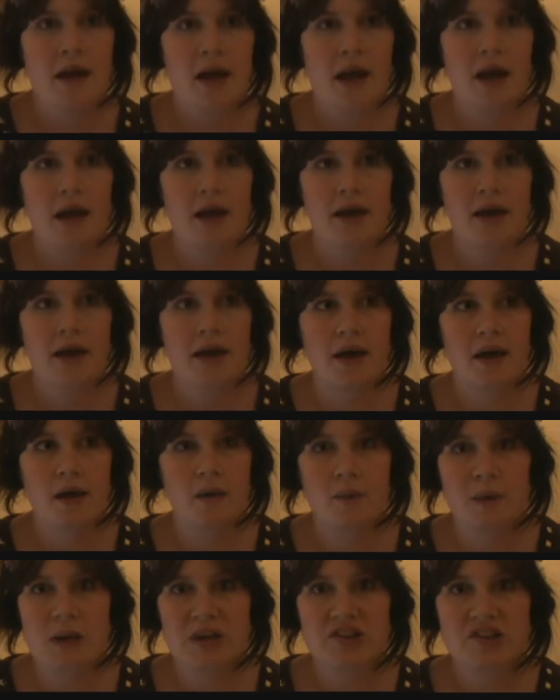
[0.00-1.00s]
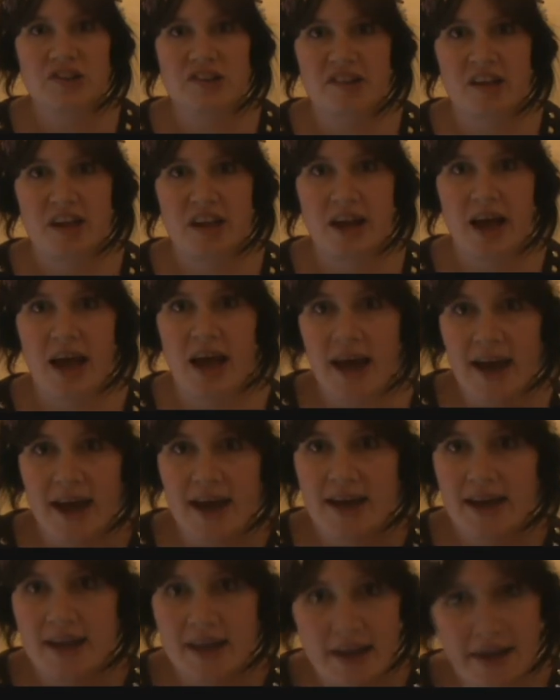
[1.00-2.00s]
Why is she saying
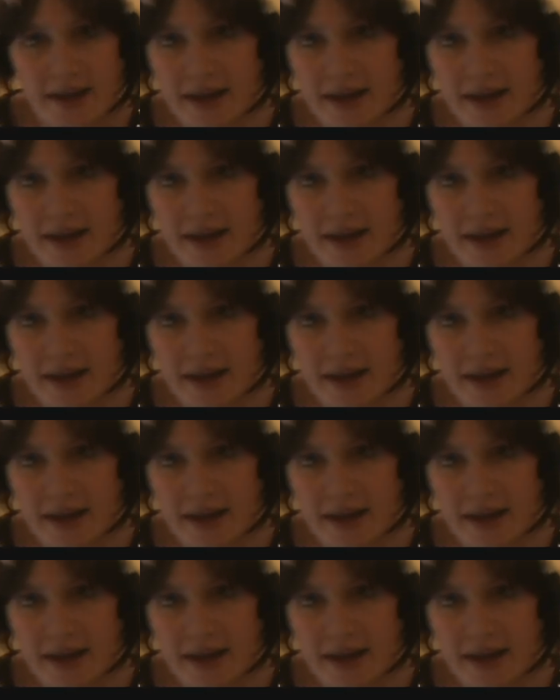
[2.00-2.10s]
hi